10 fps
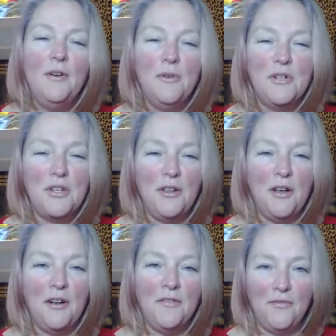which a
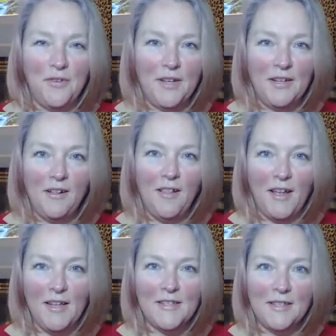lot of uh,
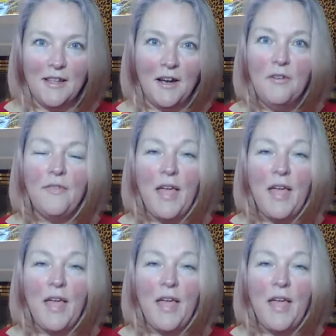clients love,